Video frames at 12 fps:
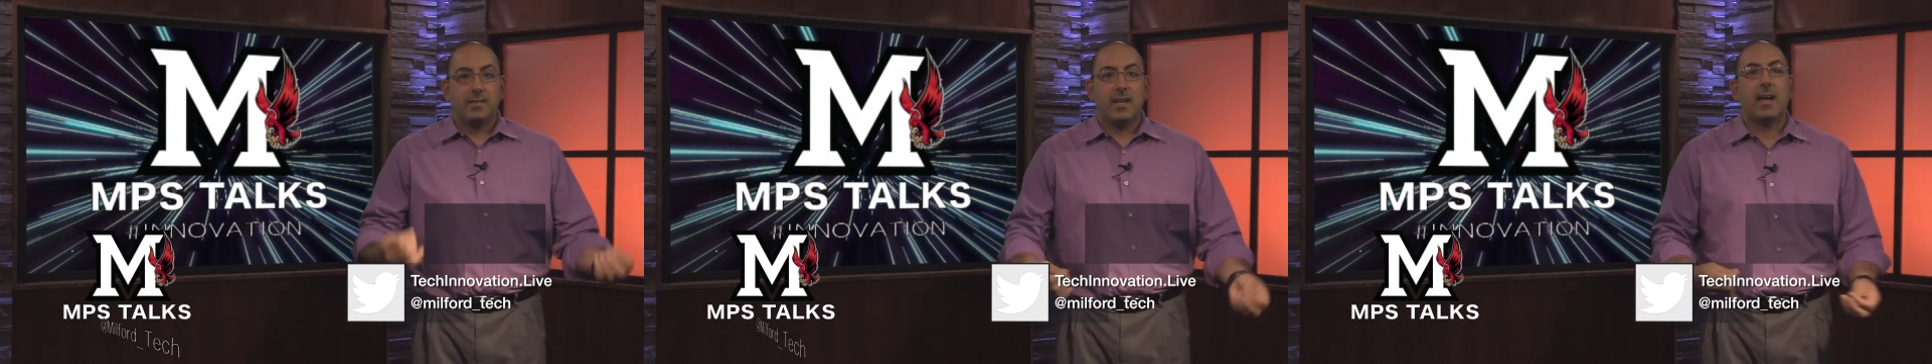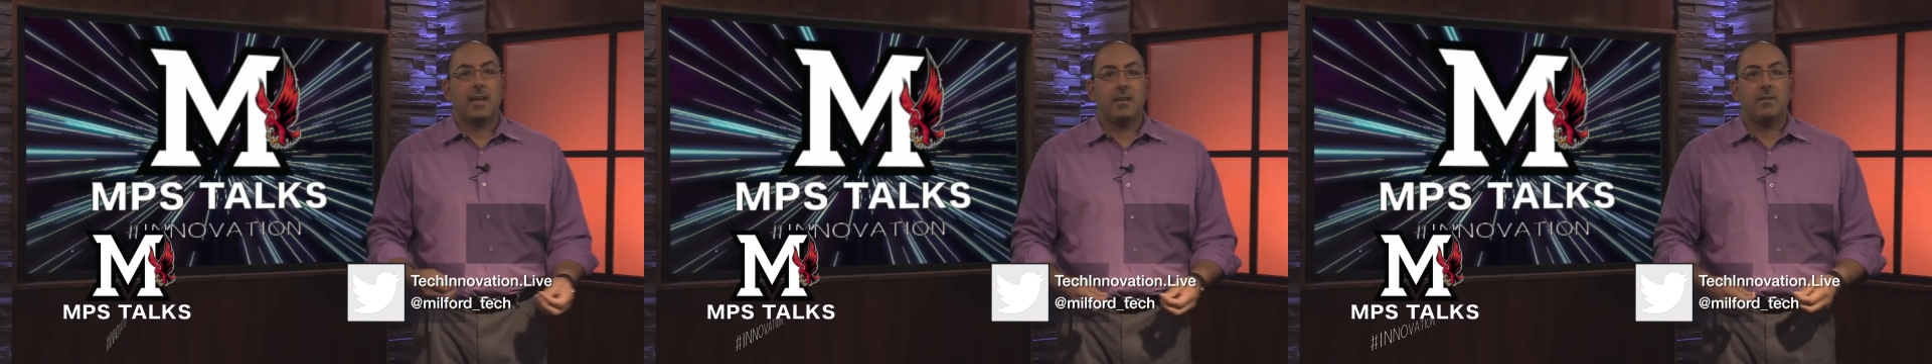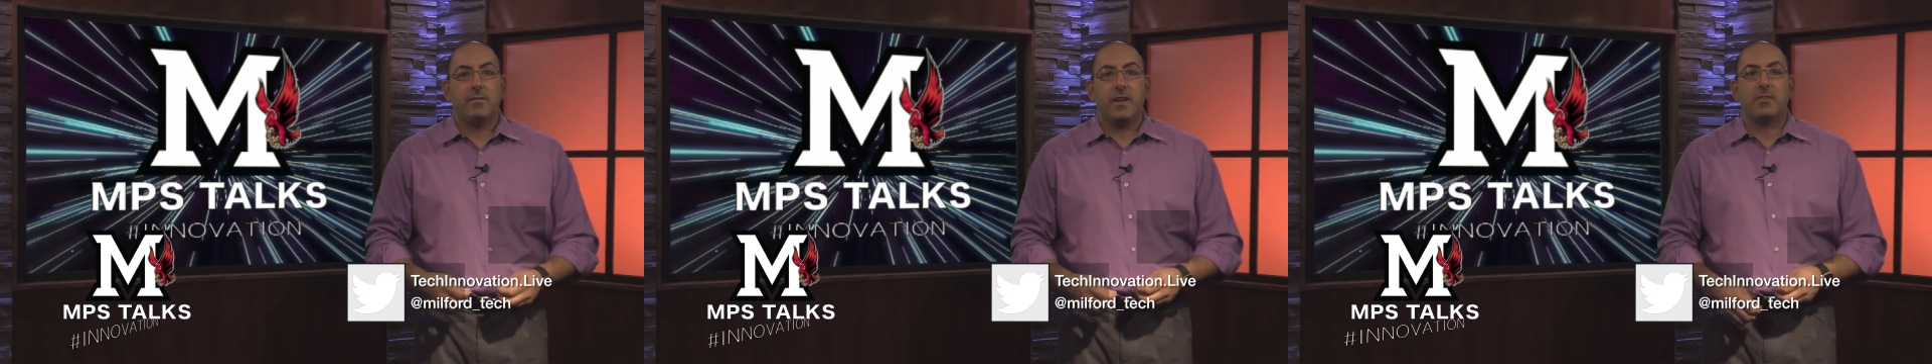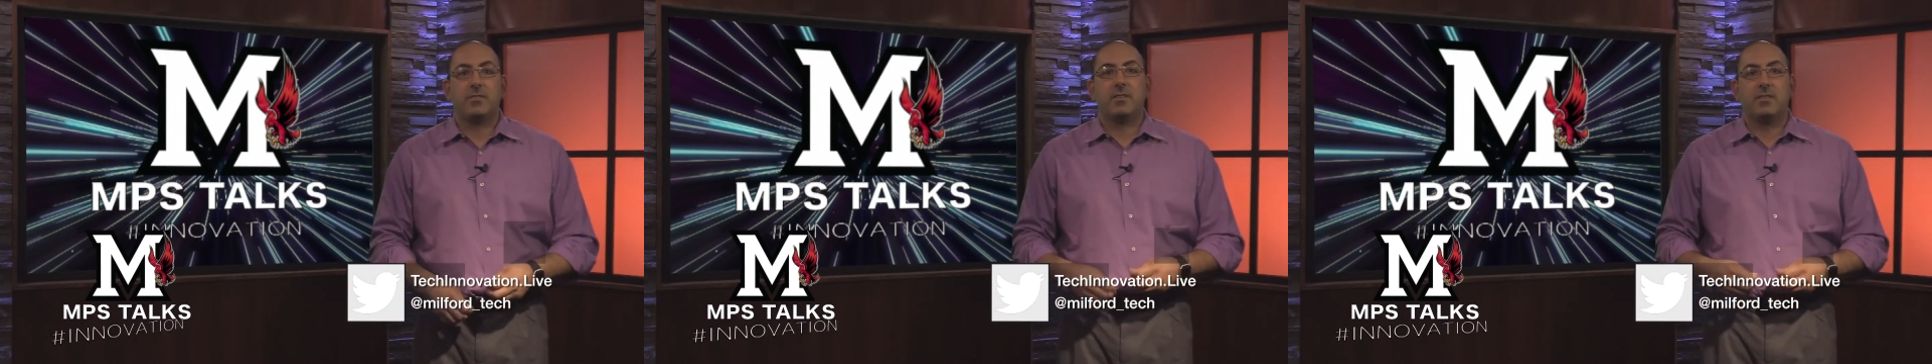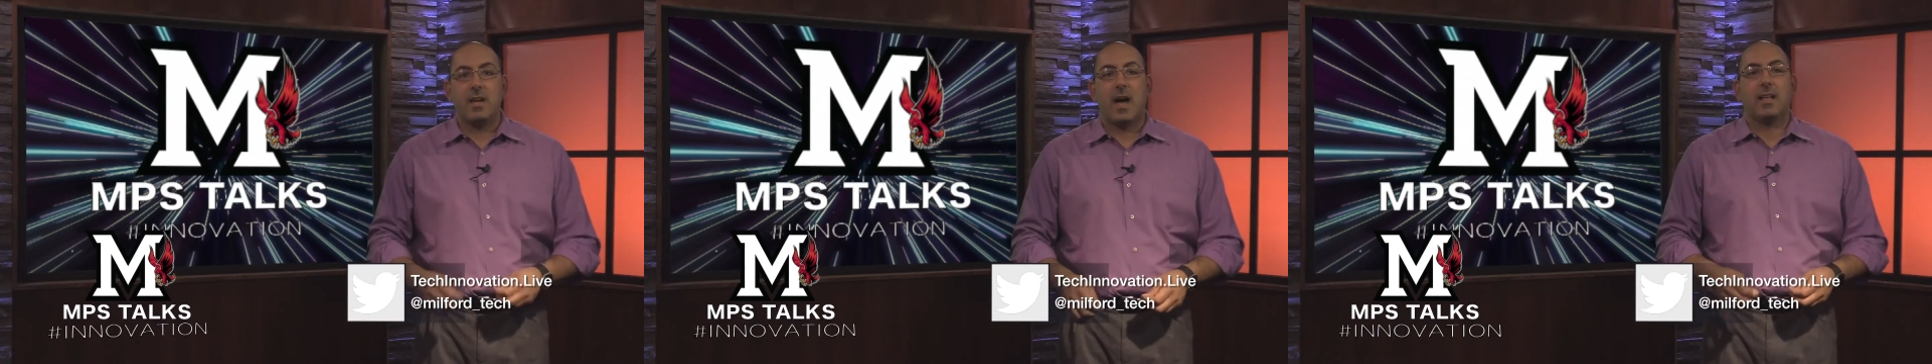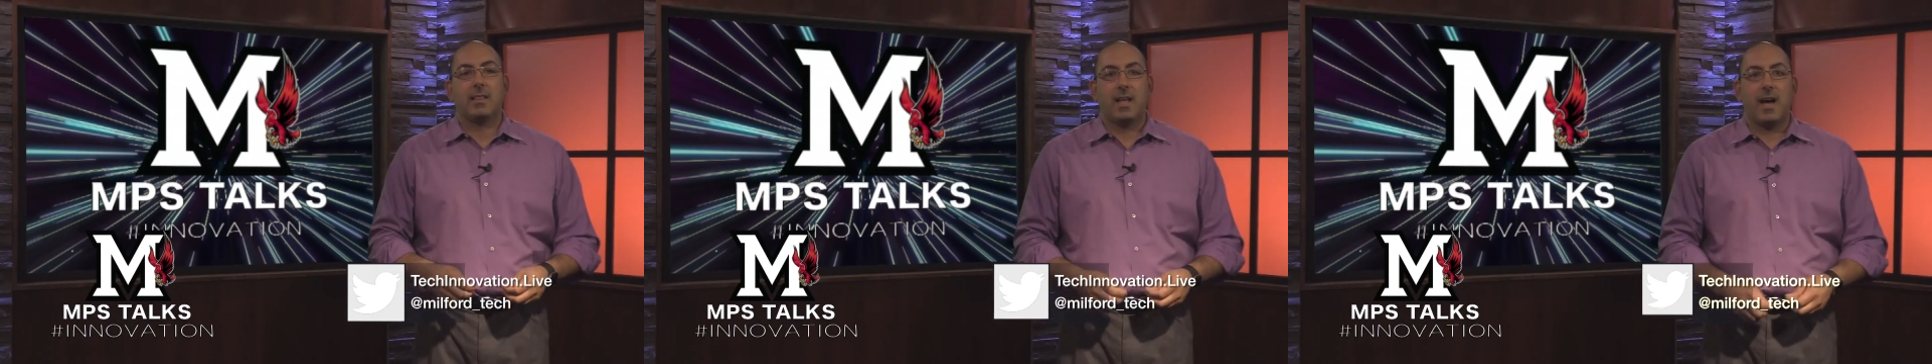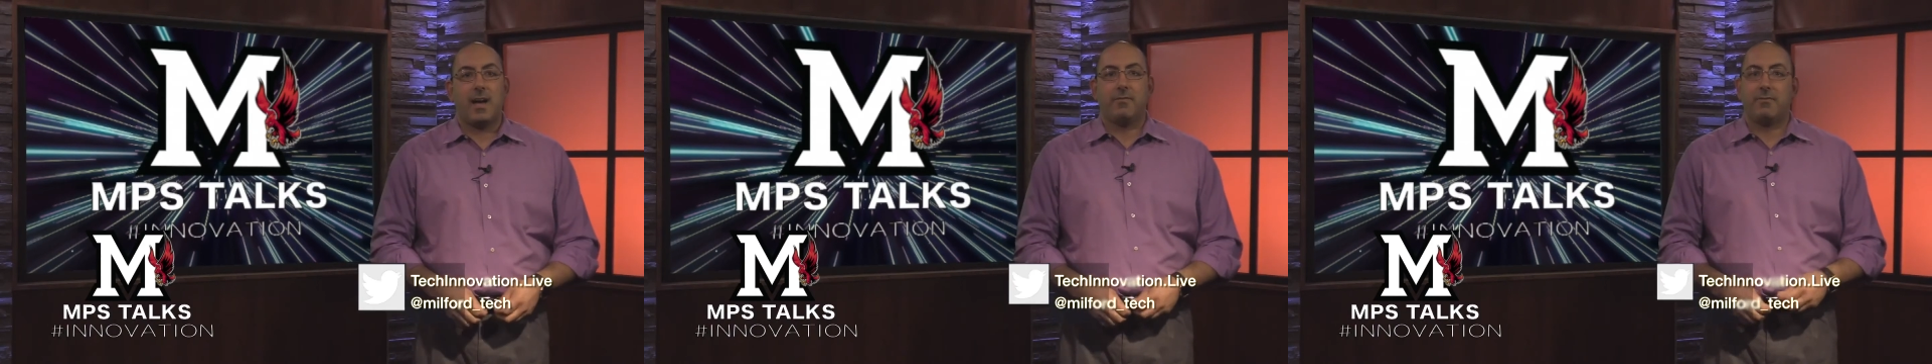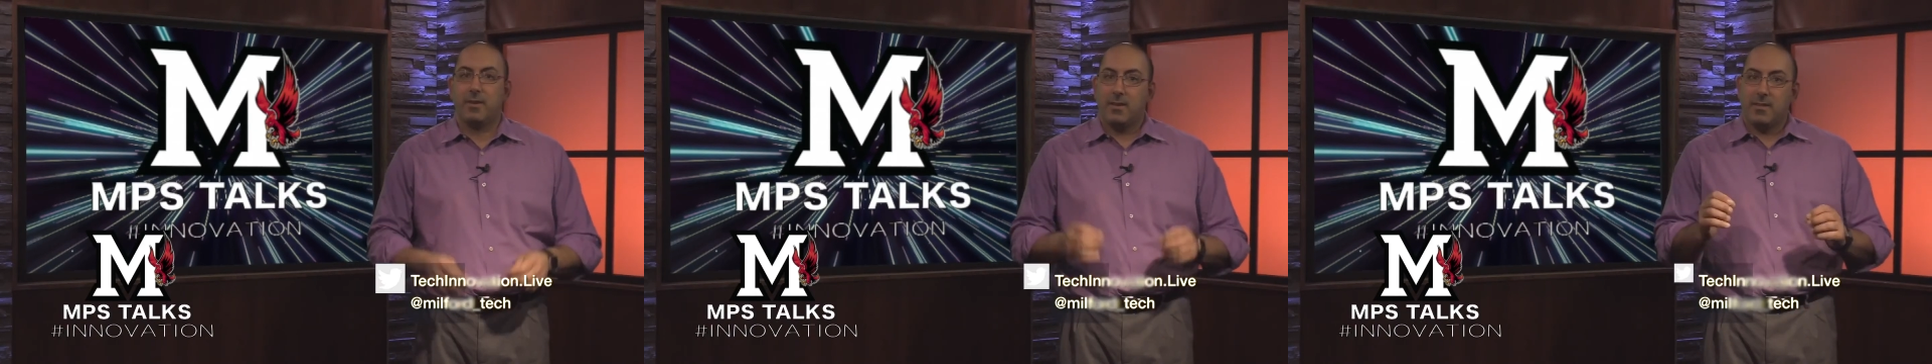techinnovation.live.
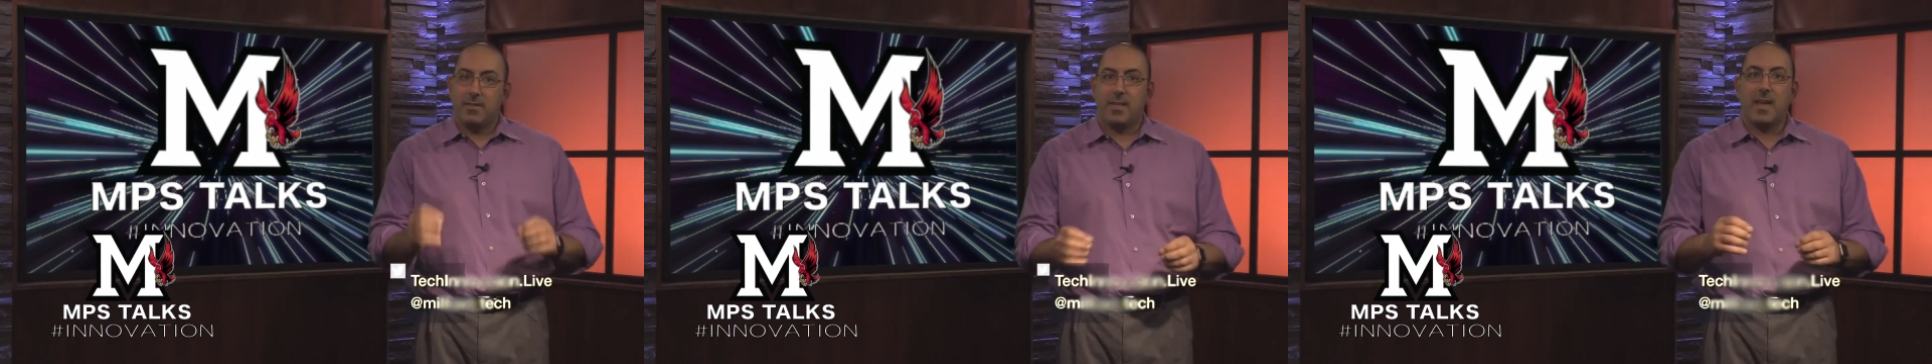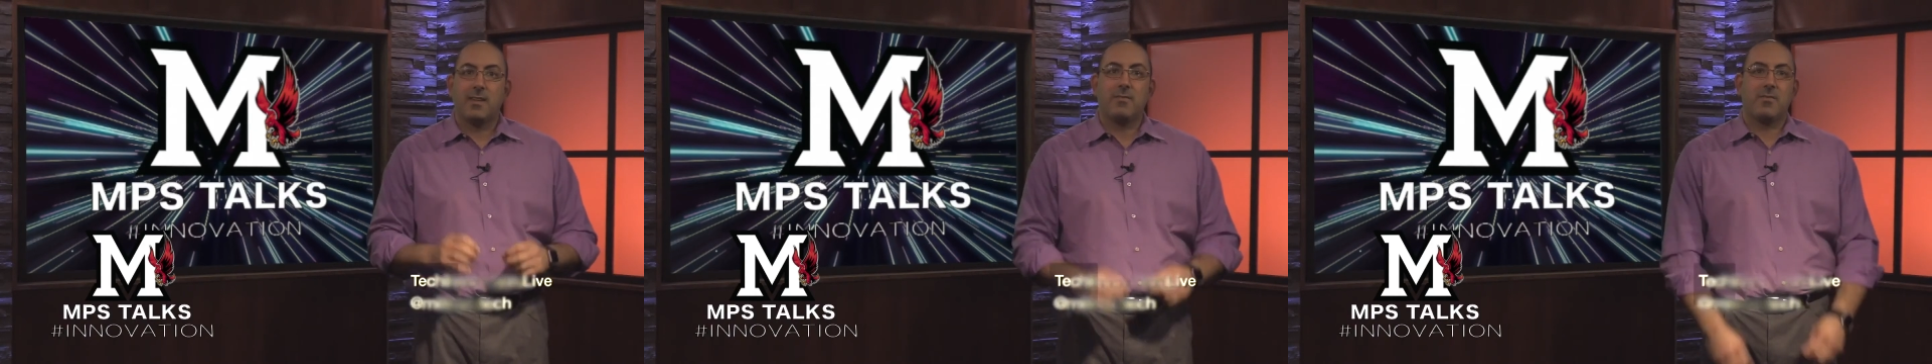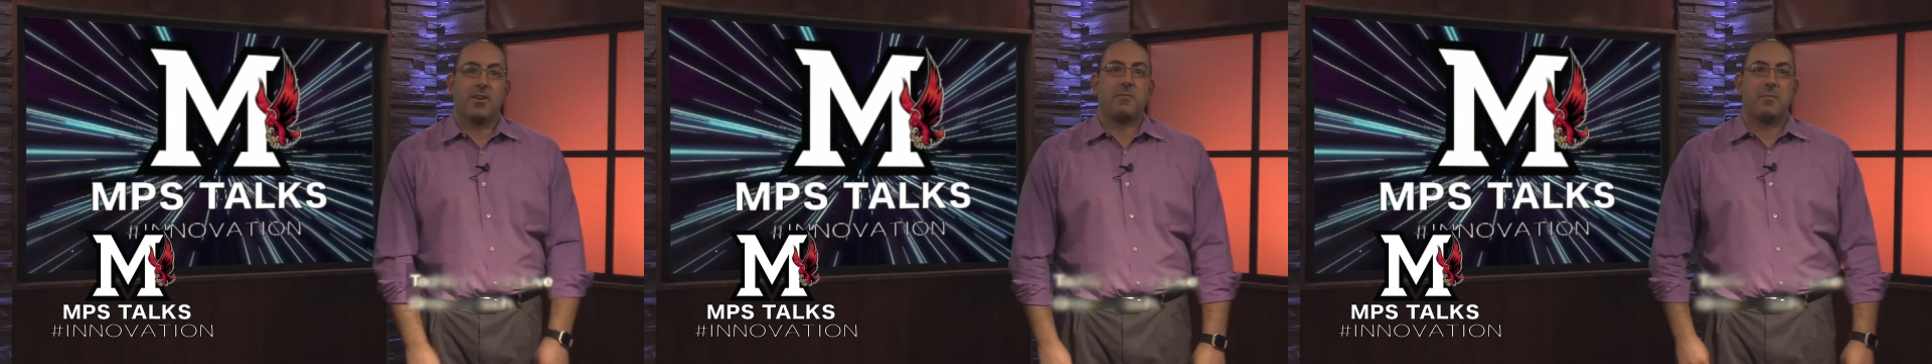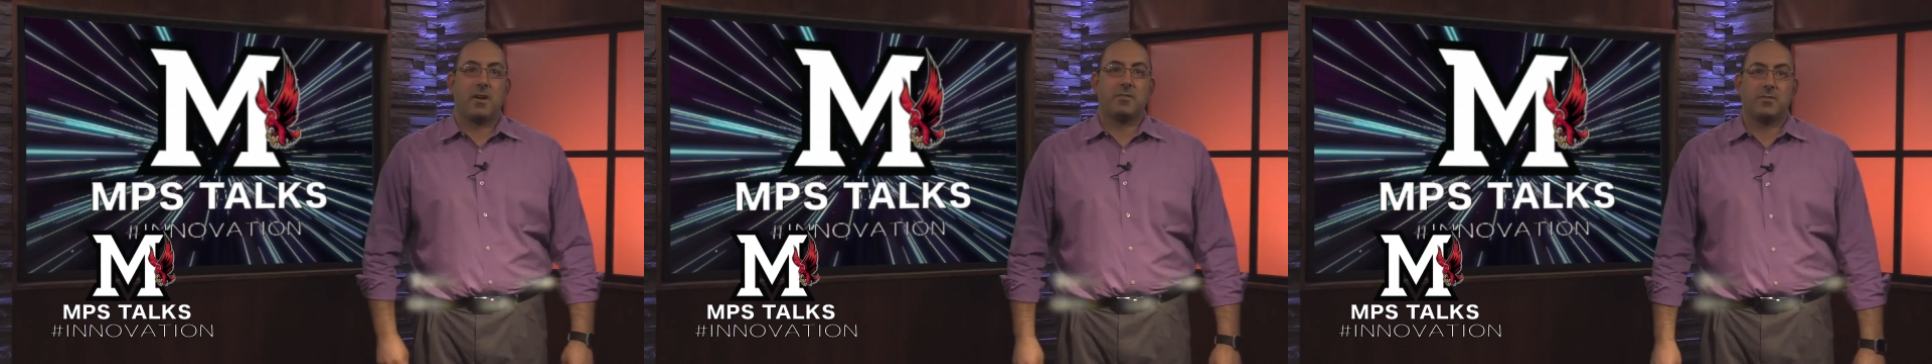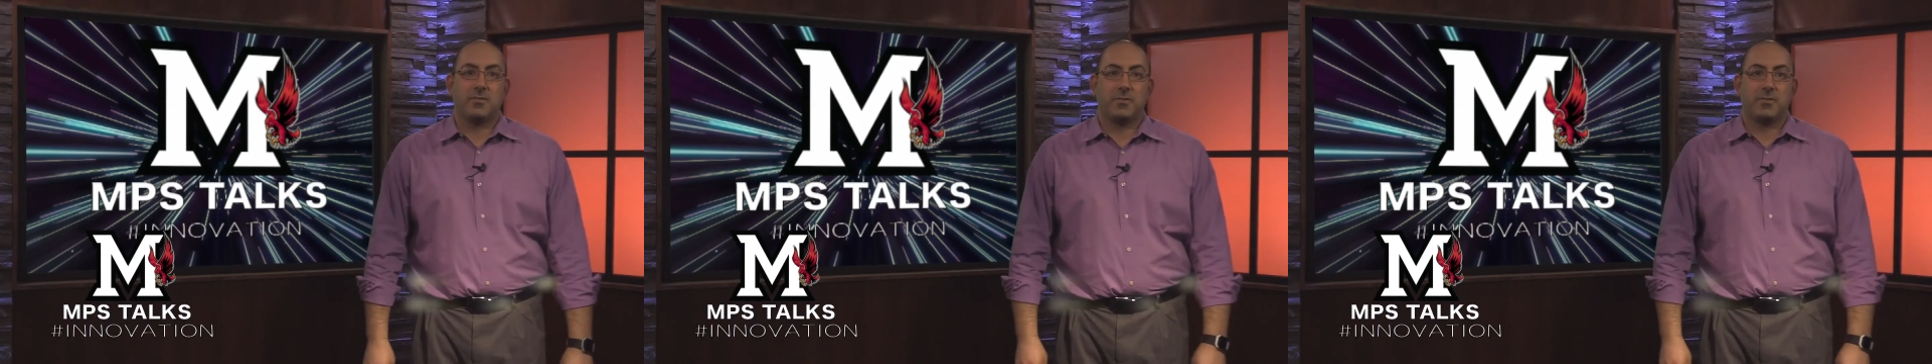Thank you very much.